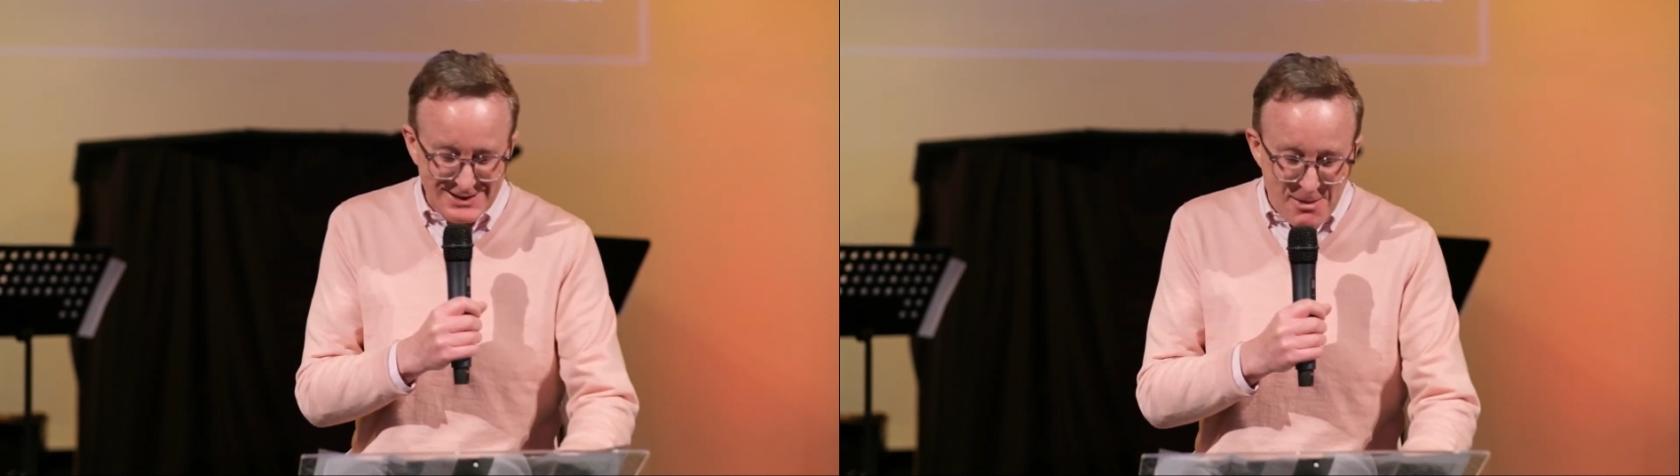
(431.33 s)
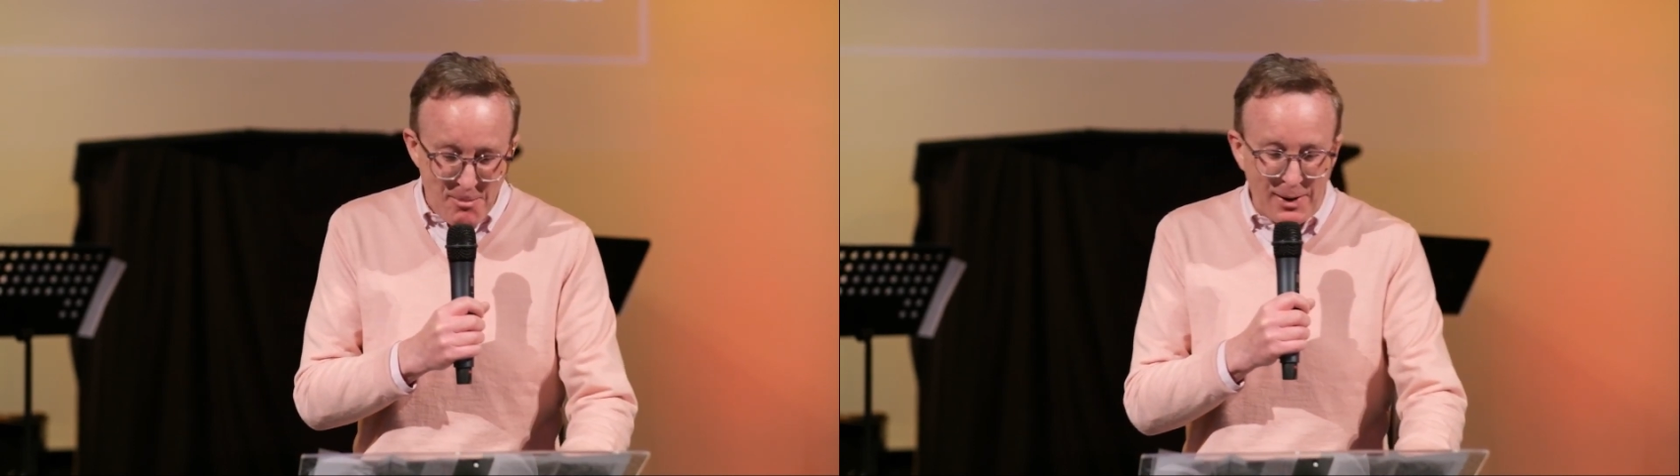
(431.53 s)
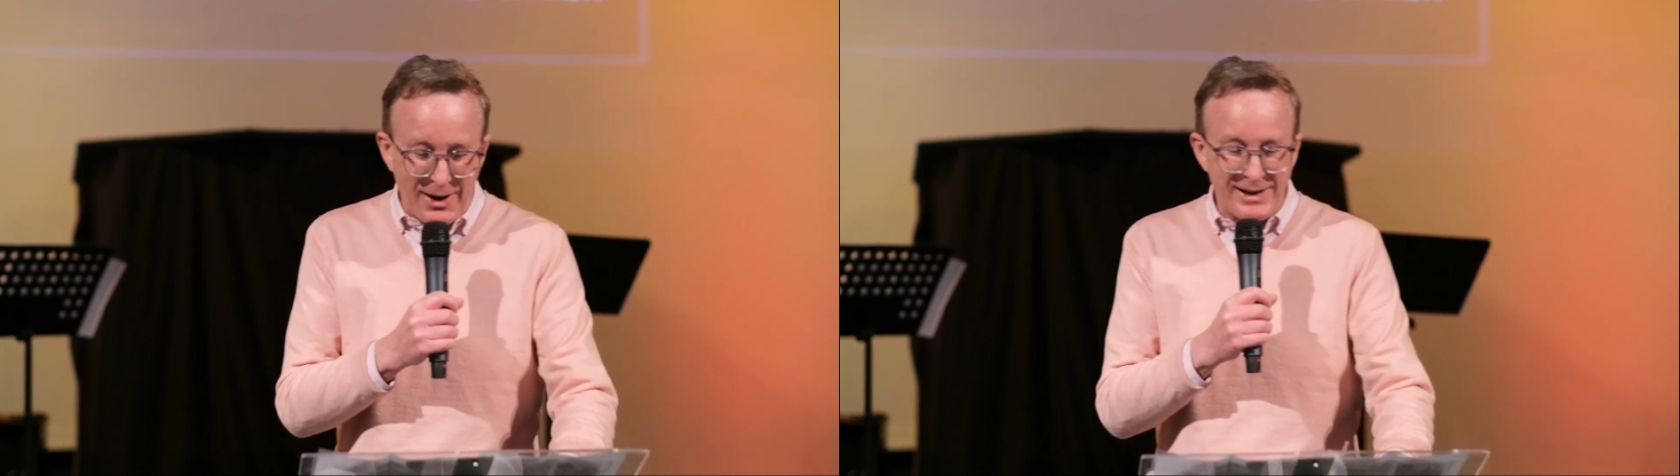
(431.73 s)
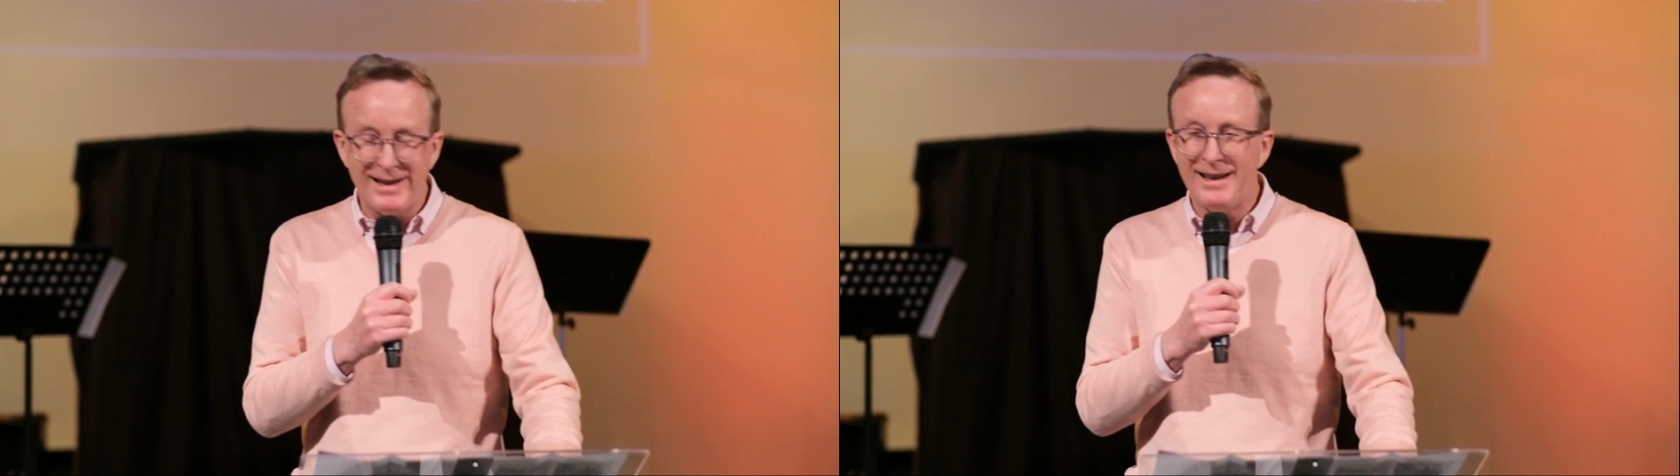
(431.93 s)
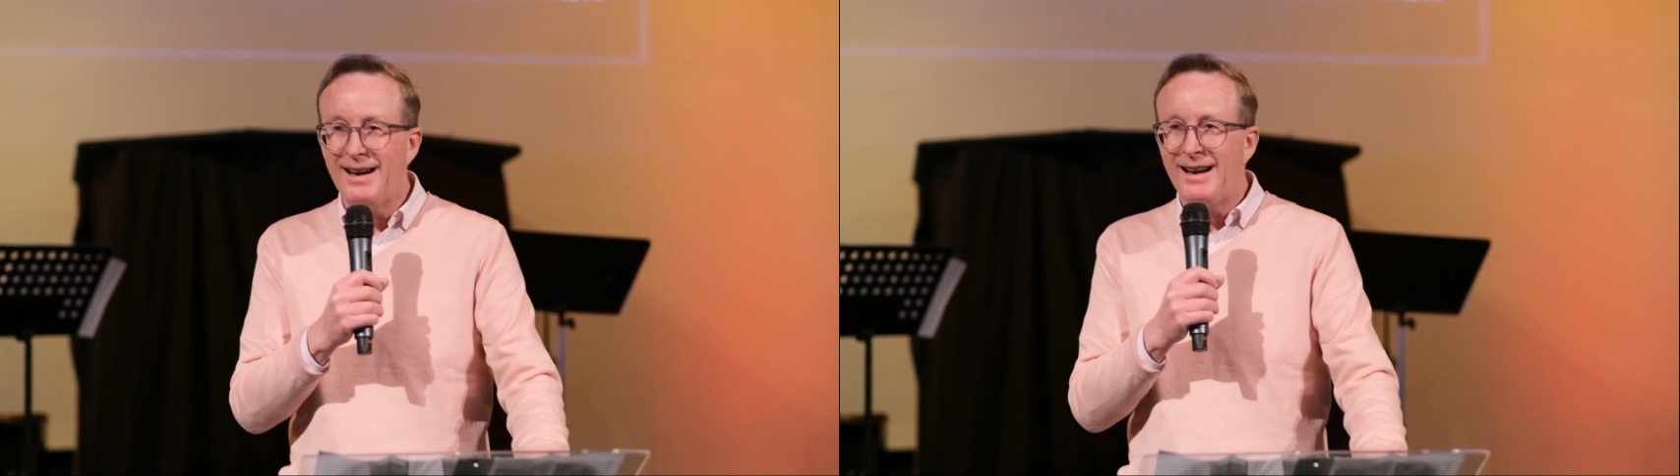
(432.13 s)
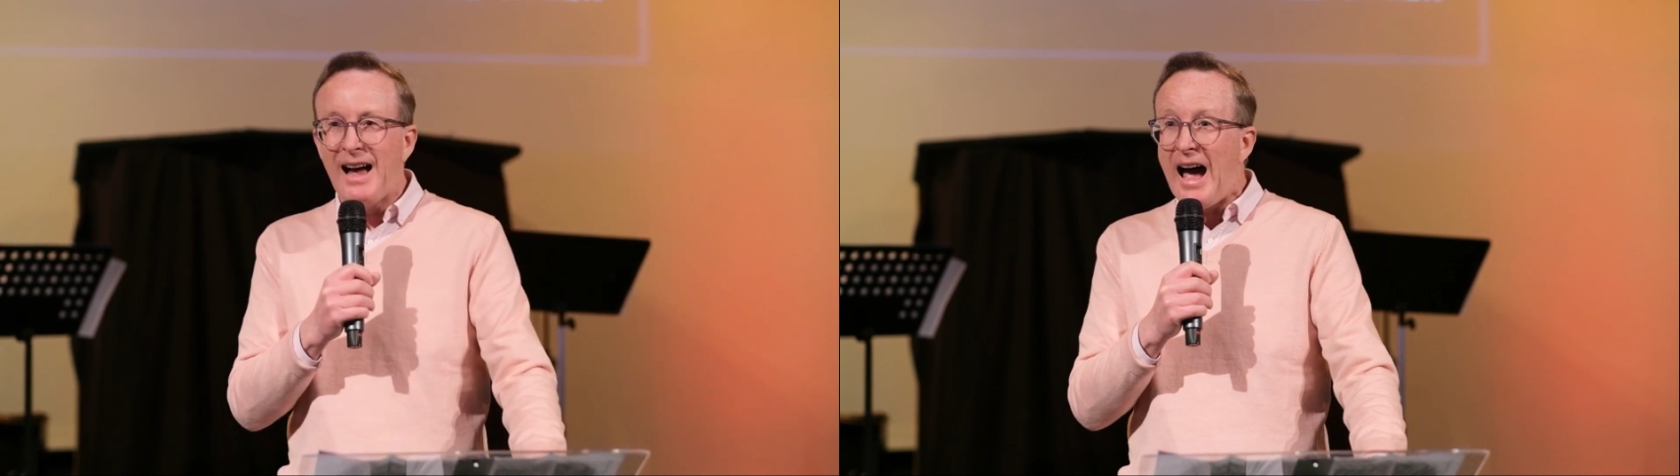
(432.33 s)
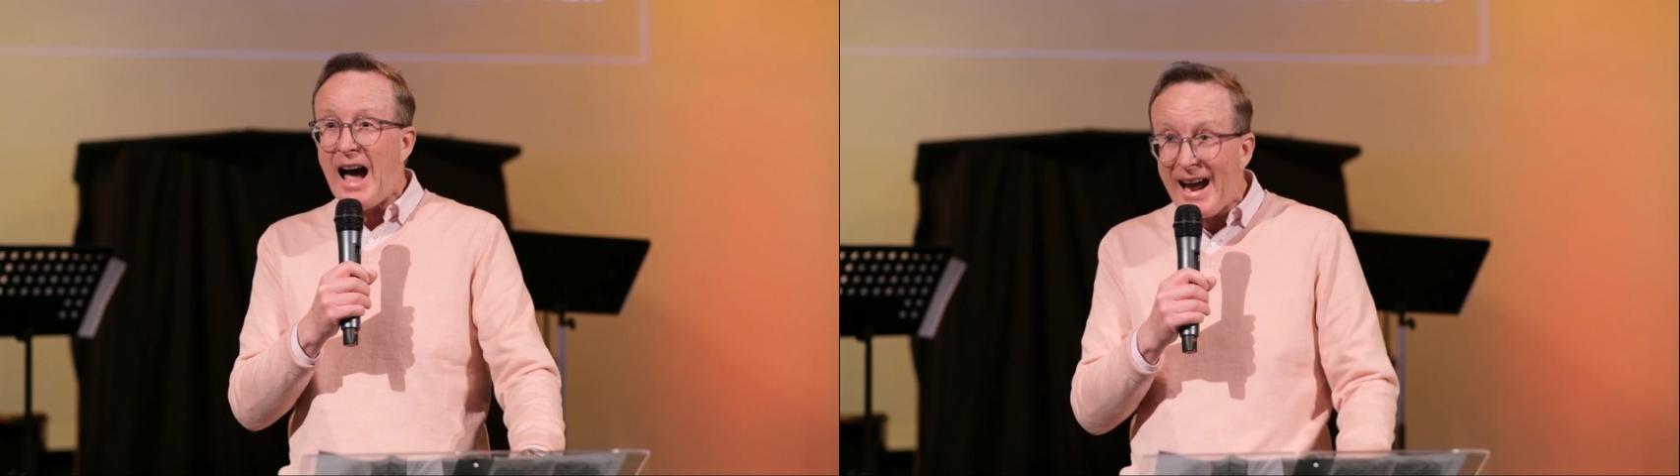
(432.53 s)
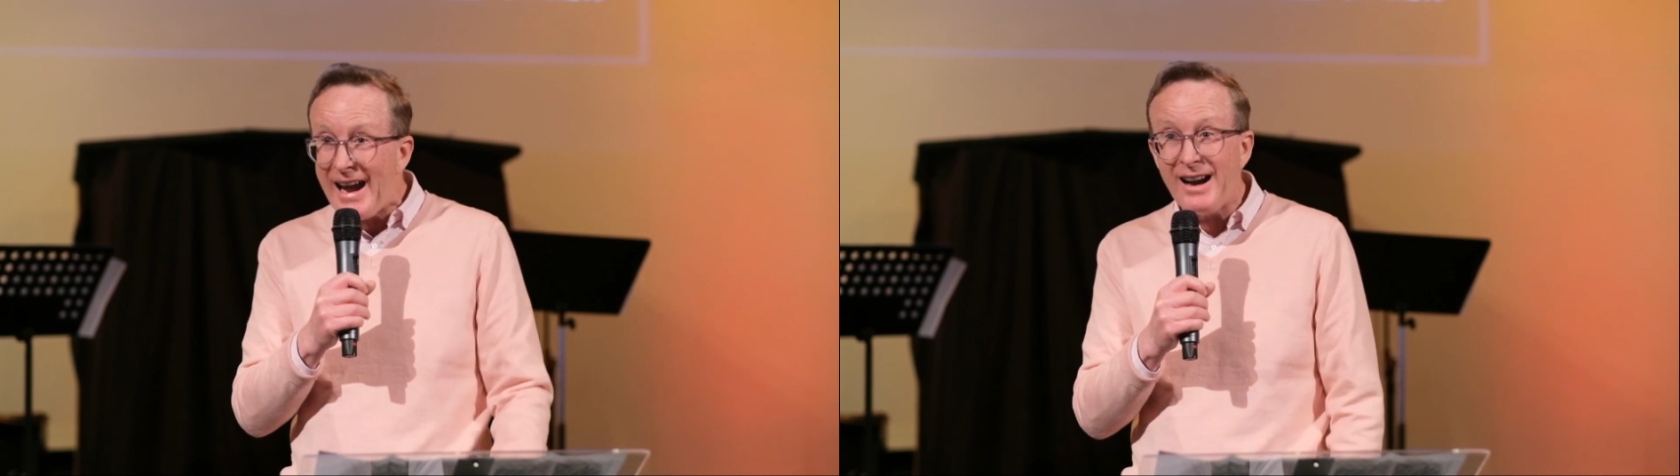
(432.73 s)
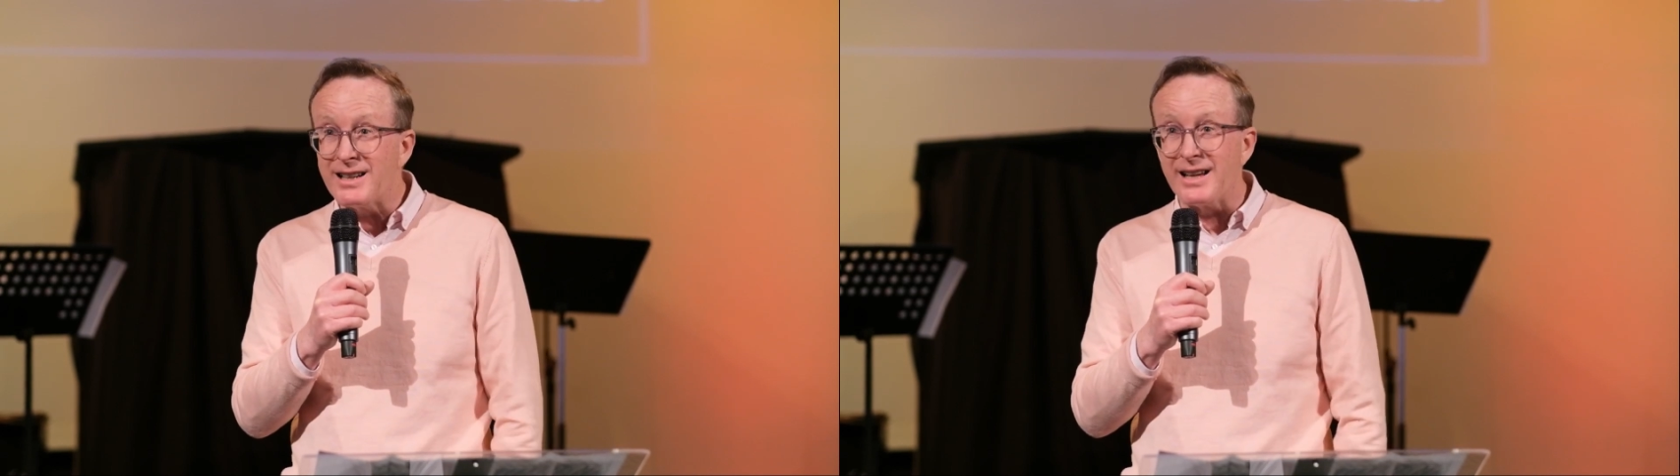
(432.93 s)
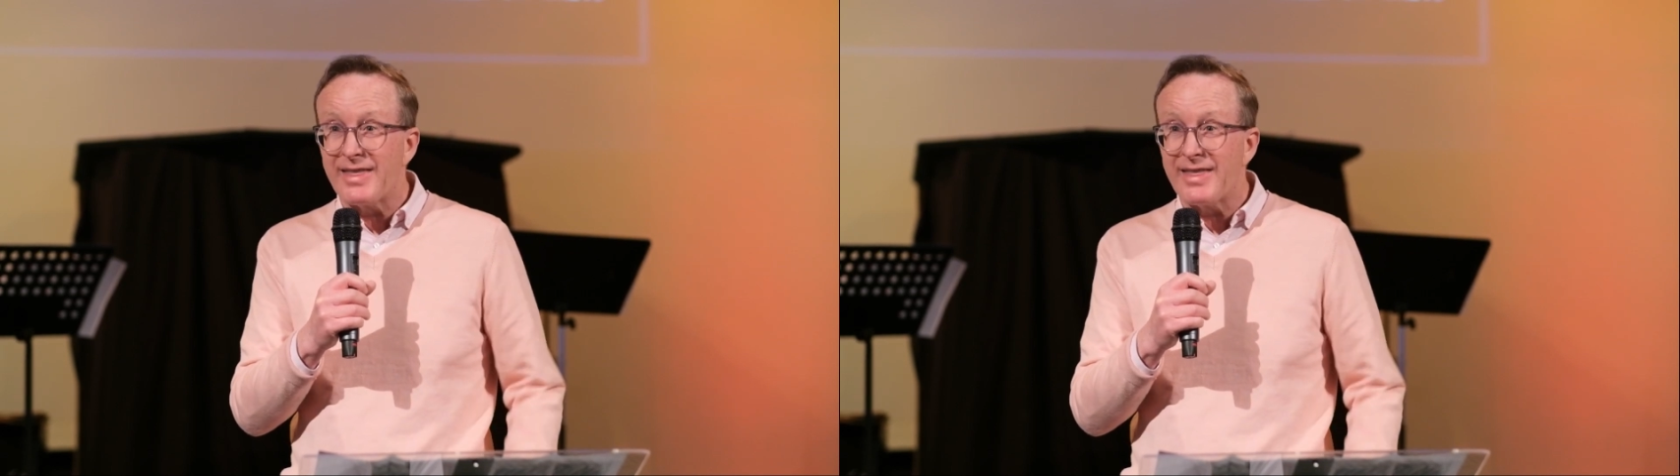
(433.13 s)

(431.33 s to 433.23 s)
But I heard it.